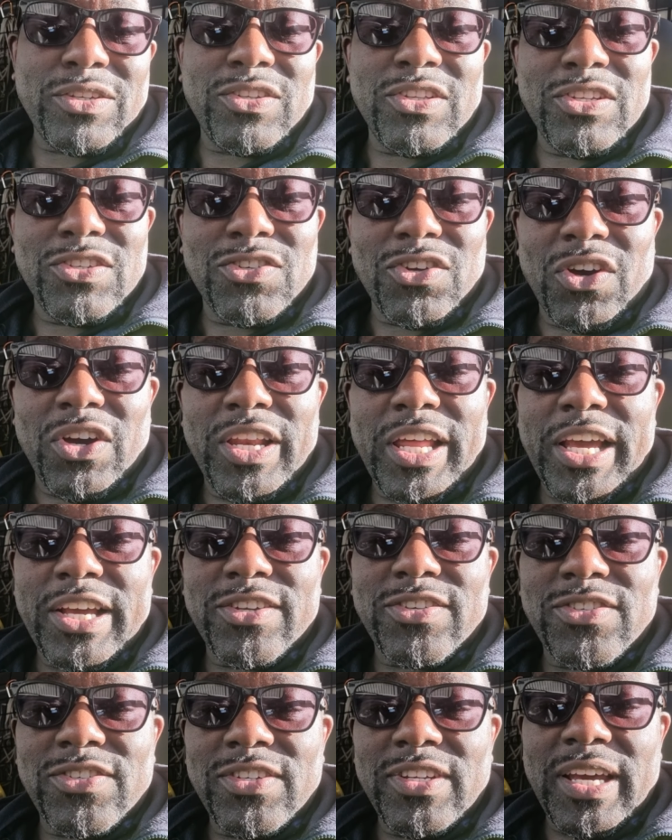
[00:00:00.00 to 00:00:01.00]
to the
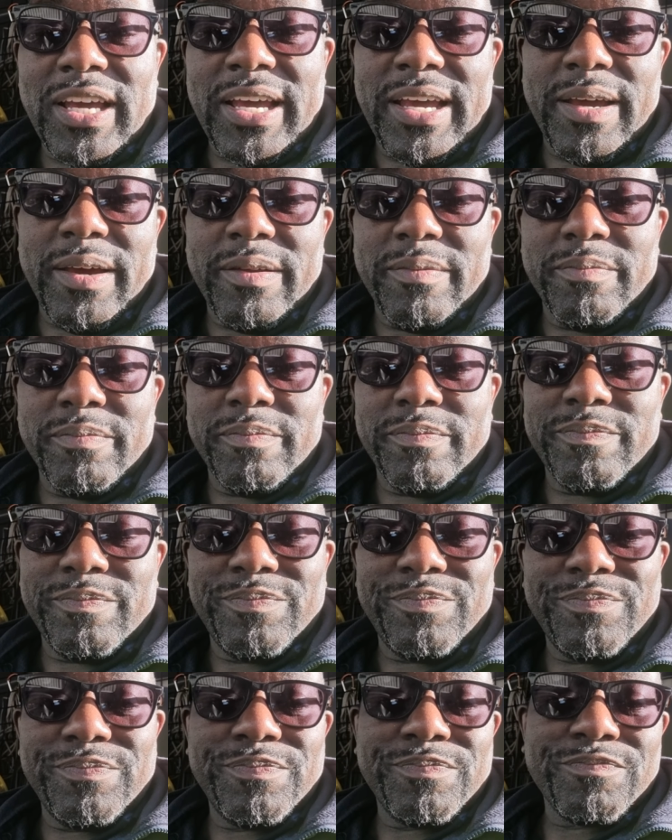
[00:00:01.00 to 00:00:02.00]
Xilex and
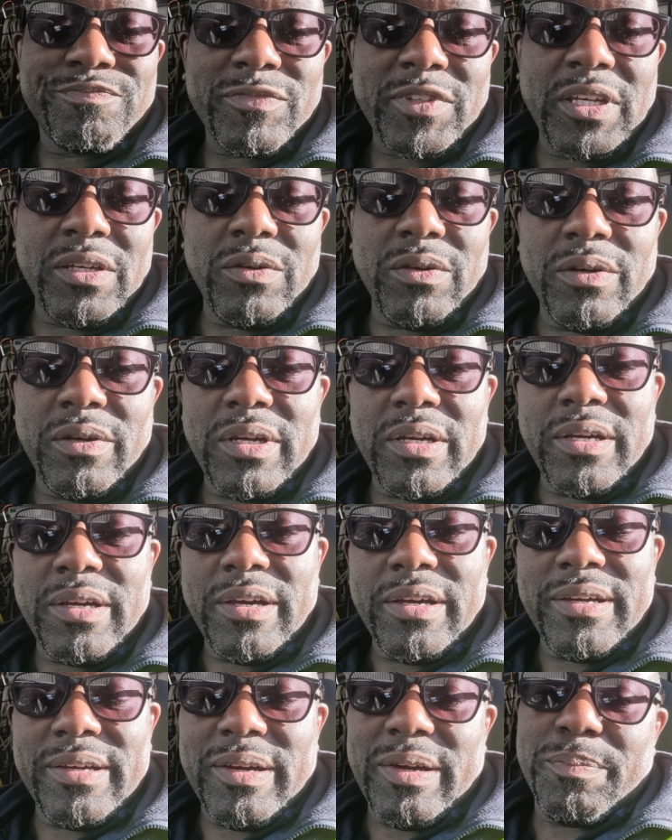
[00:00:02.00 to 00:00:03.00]

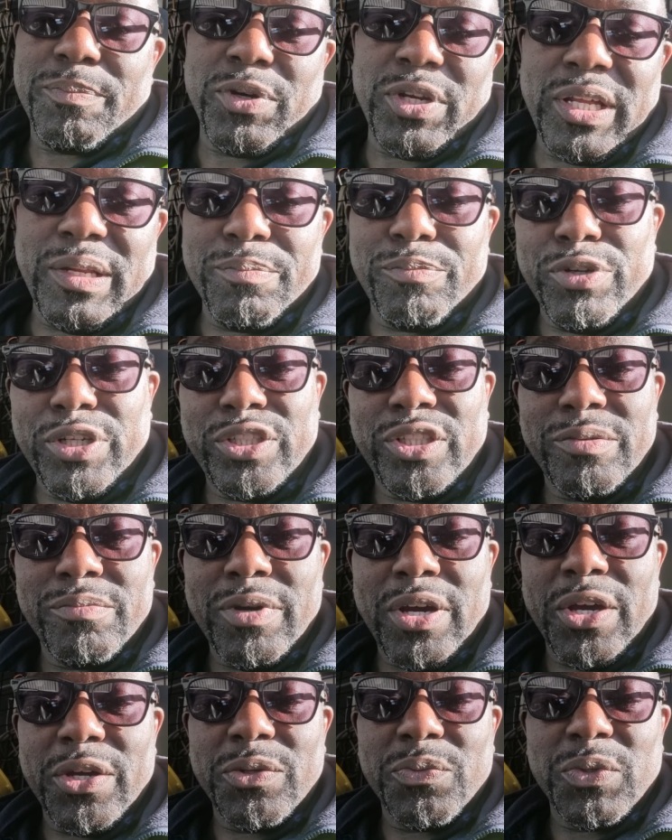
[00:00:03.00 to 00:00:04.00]
I put it in bridging
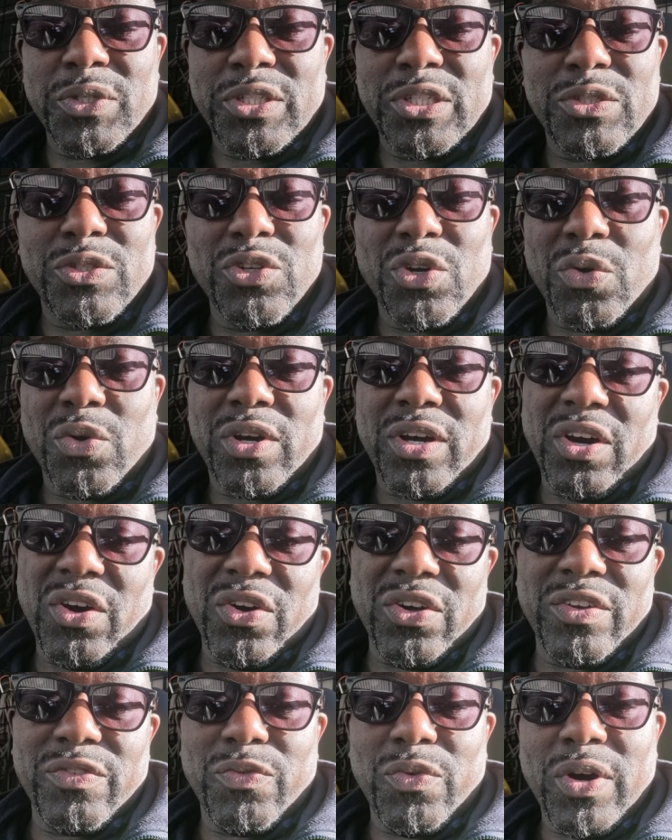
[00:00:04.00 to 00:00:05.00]
mode, which is not
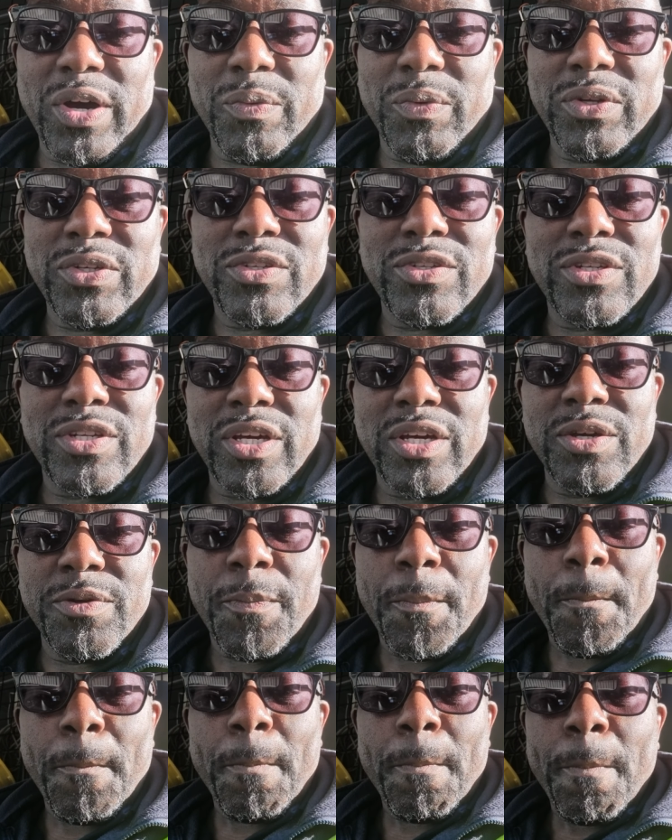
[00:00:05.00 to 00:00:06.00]
kind of what I wanted to do,
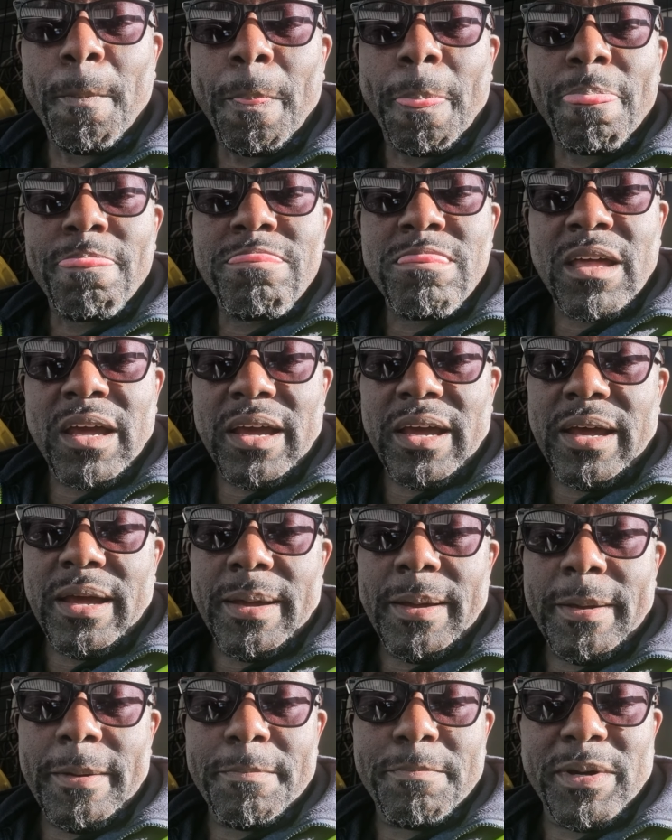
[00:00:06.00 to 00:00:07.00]

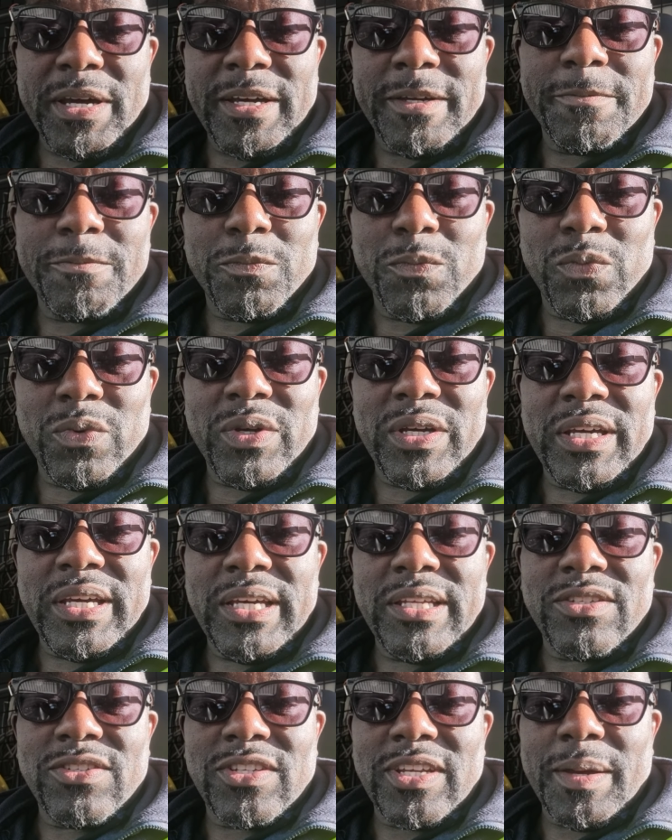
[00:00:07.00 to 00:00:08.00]
but
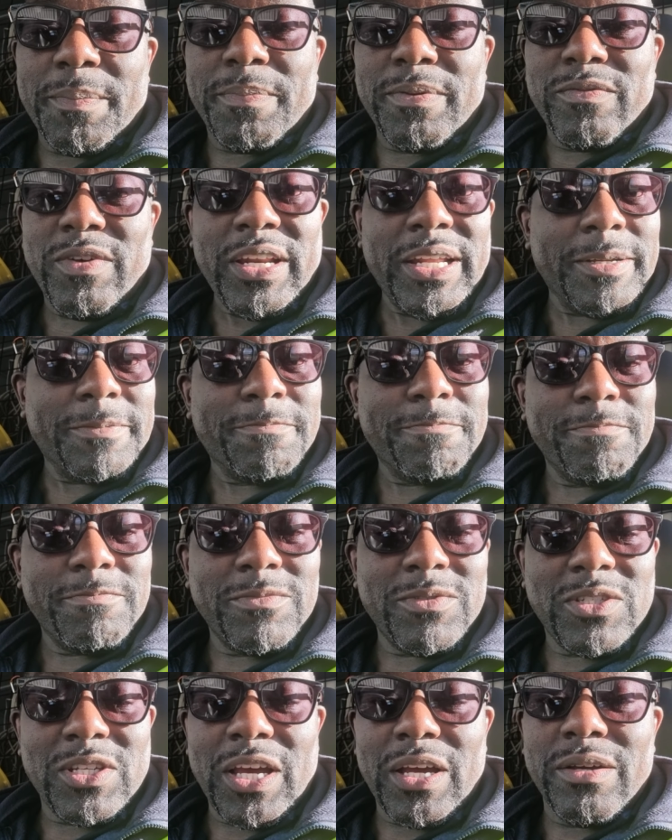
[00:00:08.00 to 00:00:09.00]
it's up and running.
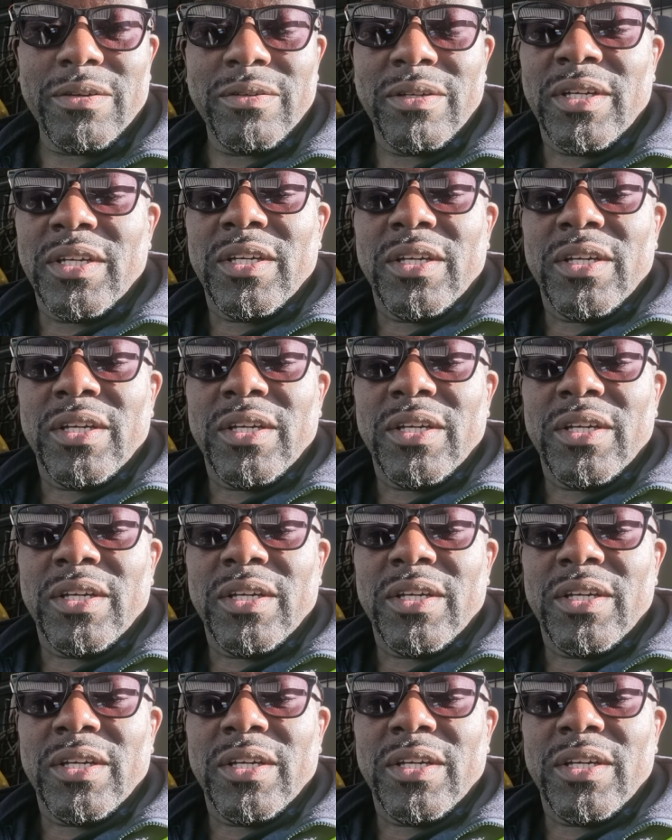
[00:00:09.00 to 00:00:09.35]
So